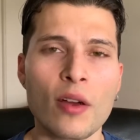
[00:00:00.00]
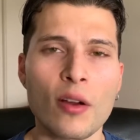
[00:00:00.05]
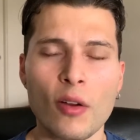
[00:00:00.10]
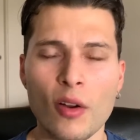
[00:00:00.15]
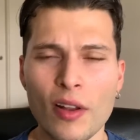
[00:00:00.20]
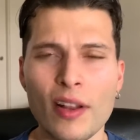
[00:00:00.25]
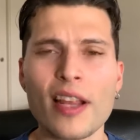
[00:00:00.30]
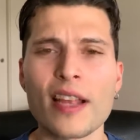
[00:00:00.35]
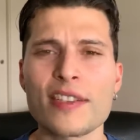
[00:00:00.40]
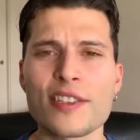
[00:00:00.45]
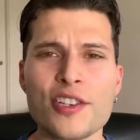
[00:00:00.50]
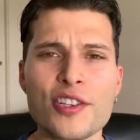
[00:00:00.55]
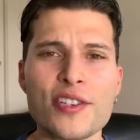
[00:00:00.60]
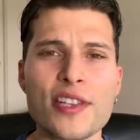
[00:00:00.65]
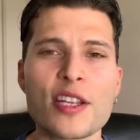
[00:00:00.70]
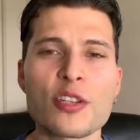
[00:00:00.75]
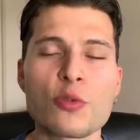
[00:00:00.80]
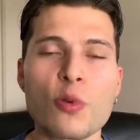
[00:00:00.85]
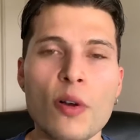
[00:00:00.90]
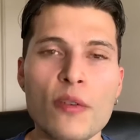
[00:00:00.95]
or let's just
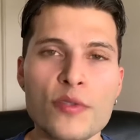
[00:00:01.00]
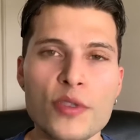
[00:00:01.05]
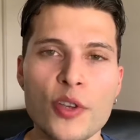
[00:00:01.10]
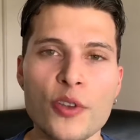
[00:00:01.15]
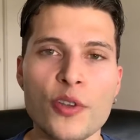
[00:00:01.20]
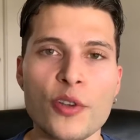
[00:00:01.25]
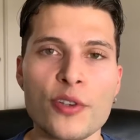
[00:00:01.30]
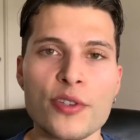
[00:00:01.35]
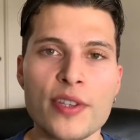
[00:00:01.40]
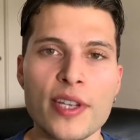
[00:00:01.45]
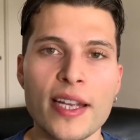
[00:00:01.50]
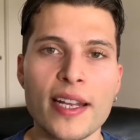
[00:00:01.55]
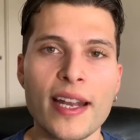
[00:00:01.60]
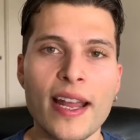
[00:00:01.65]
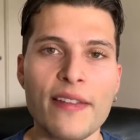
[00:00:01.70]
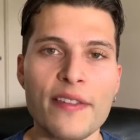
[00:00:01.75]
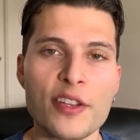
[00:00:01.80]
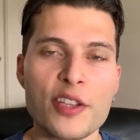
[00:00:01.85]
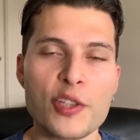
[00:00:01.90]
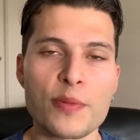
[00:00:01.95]
say 12 to 13,
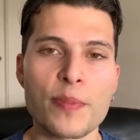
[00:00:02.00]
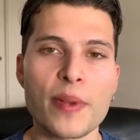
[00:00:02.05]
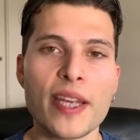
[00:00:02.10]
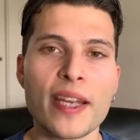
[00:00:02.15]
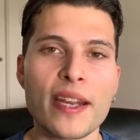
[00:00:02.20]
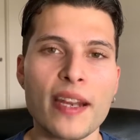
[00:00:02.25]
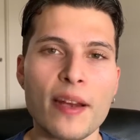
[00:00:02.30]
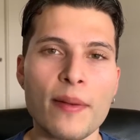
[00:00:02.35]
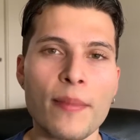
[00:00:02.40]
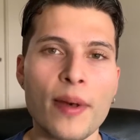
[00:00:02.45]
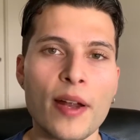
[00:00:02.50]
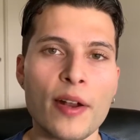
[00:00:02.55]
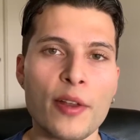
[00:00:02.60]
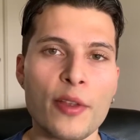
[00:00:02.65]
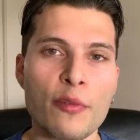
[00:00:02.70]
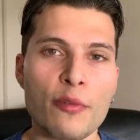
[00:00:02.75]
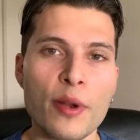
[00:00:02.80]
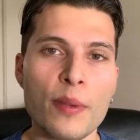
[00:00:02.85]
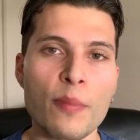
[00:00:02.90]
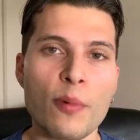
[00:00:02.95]
and the speed at about a
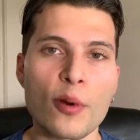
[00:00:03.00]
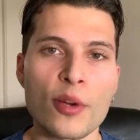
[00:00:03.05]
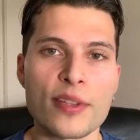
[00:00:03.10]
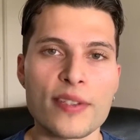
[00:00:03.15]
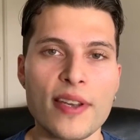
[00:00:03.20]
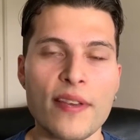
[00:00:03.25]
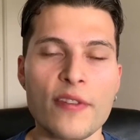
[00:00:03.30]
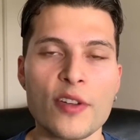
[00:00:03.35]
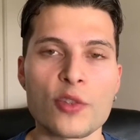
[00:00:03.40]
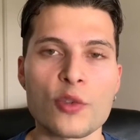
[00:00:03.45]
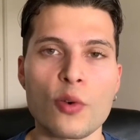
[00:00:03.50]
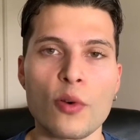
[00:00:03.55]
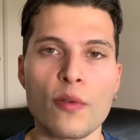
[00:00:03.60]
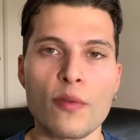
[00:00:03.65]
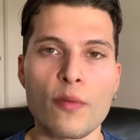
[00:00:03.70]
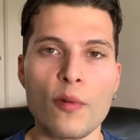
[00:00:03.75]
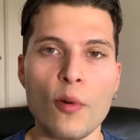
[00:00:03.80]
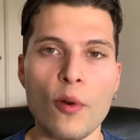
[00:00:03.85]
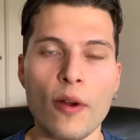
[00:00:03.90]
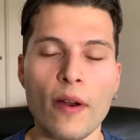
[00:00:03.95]
3.7 to a
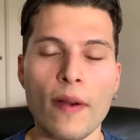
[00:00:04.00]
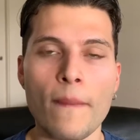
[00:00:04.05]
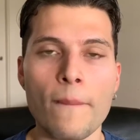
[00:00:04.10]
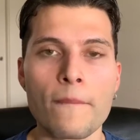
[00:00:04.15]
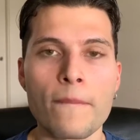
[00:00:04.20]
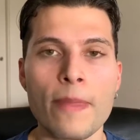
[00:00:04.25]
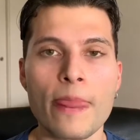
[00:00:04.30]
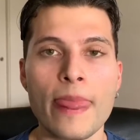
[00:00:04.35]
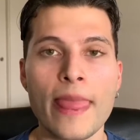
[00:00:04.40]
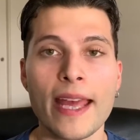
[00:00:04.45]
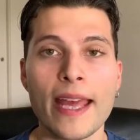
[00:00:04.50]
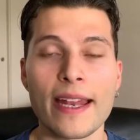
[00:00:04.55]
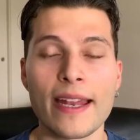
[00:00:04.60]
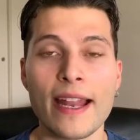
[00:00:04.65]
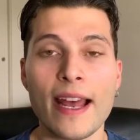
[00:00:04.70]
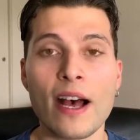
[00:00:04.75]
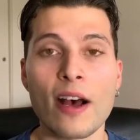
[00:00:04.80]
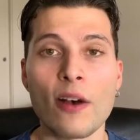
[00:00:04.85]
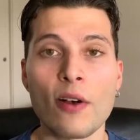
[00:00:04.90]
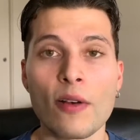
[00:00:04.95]
4
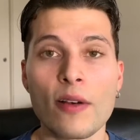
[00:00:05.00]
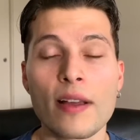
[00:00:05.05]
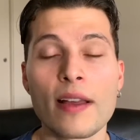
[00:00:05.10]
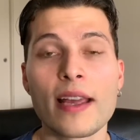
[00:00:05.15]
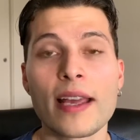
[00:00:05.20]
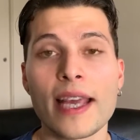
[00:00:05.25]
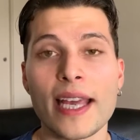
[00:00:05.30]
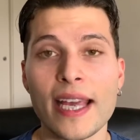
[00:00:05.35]
now,